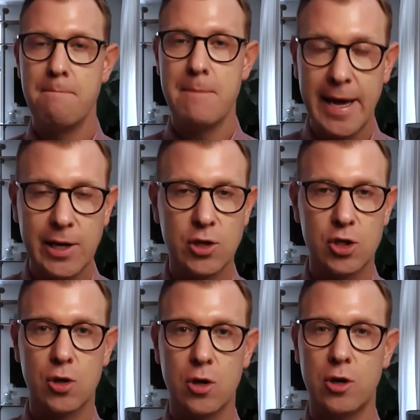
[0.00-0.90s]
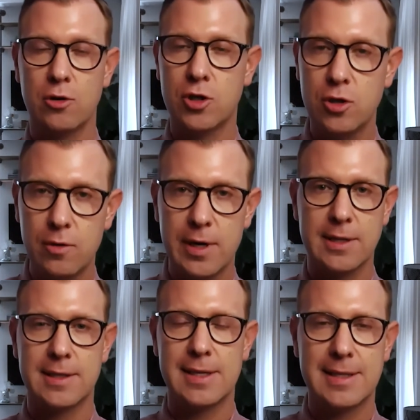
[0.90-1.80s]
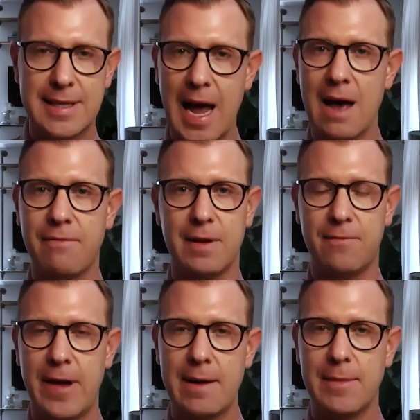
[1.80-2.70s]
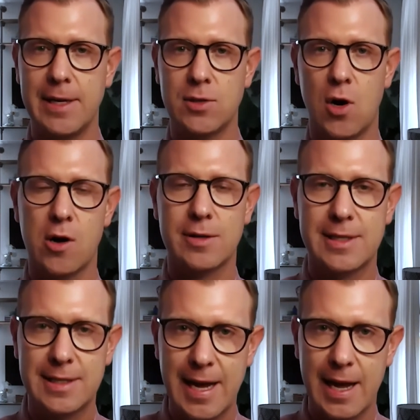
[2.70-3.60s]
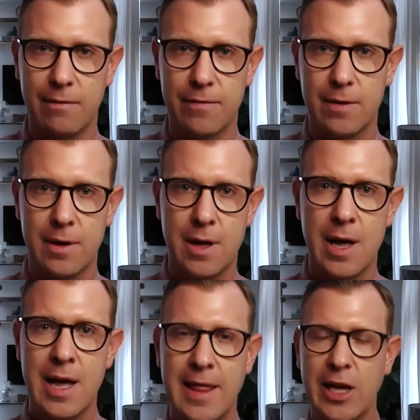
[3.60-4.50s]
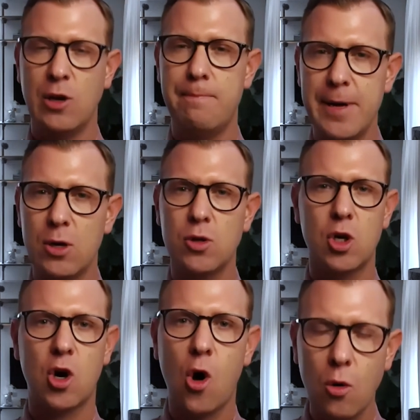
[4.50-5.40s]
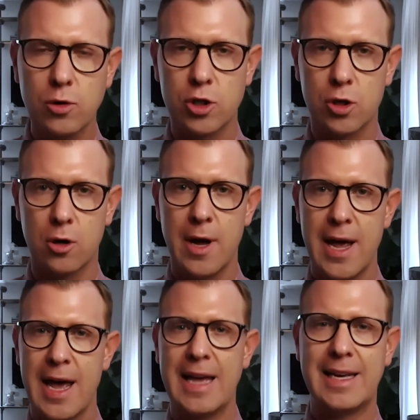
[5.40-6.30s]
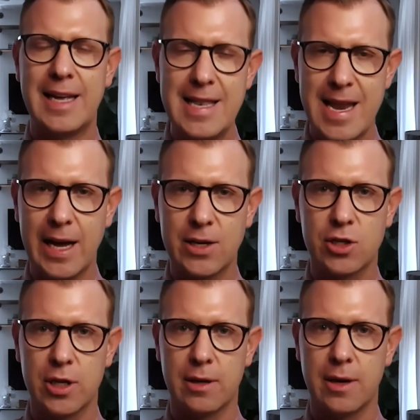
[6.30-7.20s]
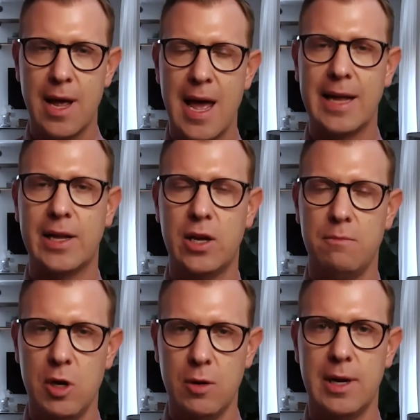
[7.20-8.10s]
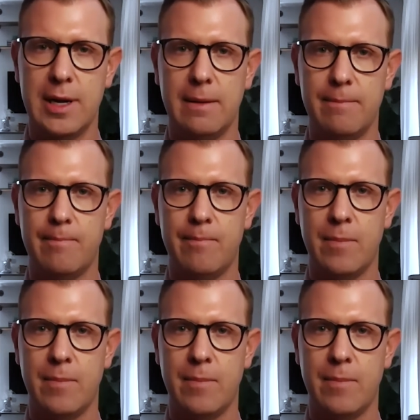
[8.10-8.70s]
making sure your students, staff, and families are safe, that you build culture and connection and community,